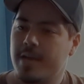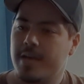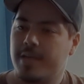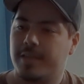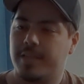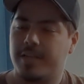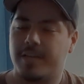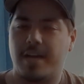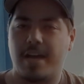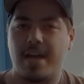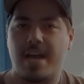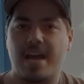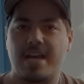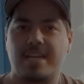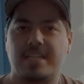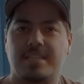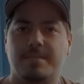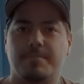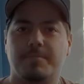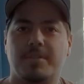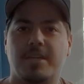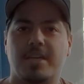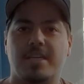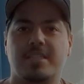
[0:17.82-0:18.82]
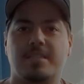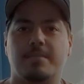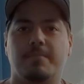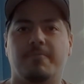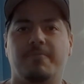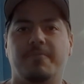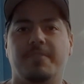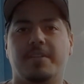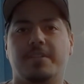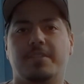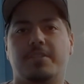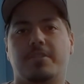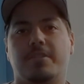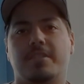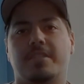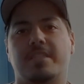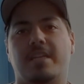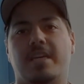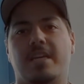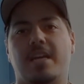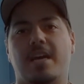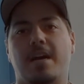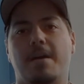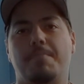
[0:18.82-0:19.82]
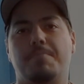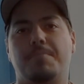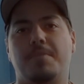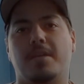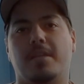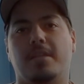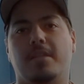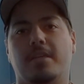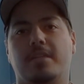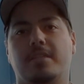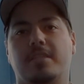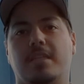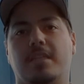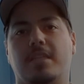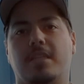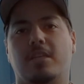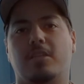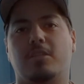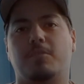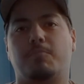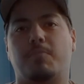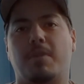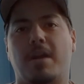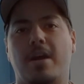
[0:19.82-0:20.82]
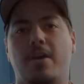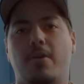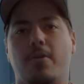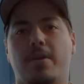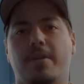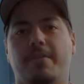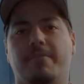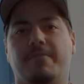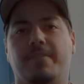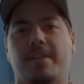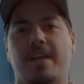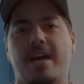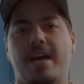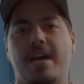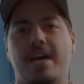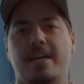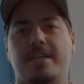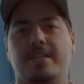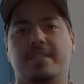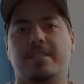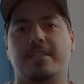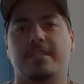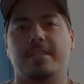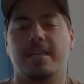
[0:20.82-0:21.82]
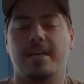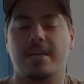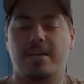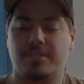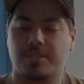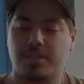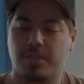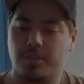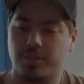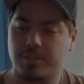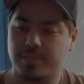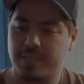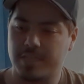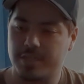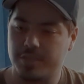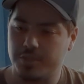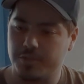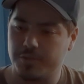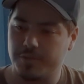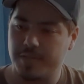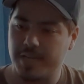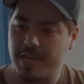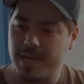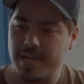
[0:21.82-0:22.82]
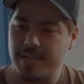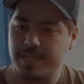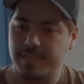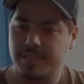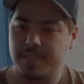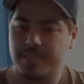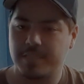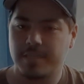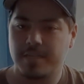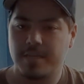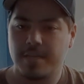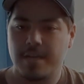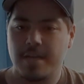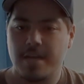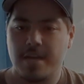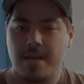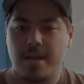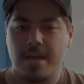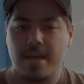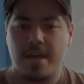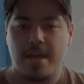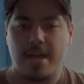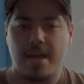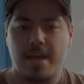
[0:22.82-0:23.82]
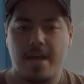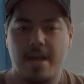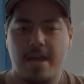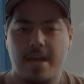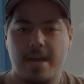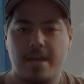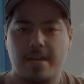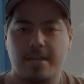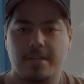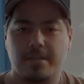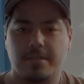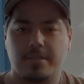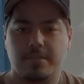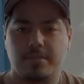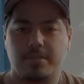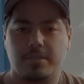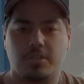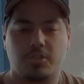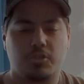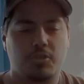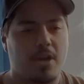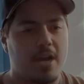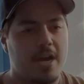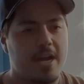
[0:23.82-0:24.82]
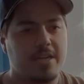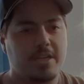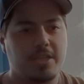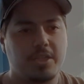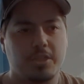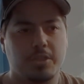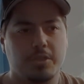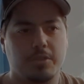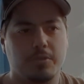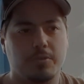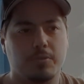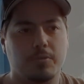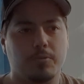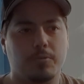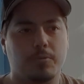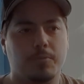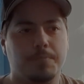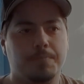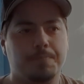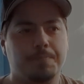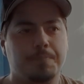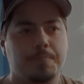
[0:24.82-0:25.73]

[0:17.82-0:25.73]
Then I had some custom filters set up that looked at those priority flags, and they also looked at due dates, and to try to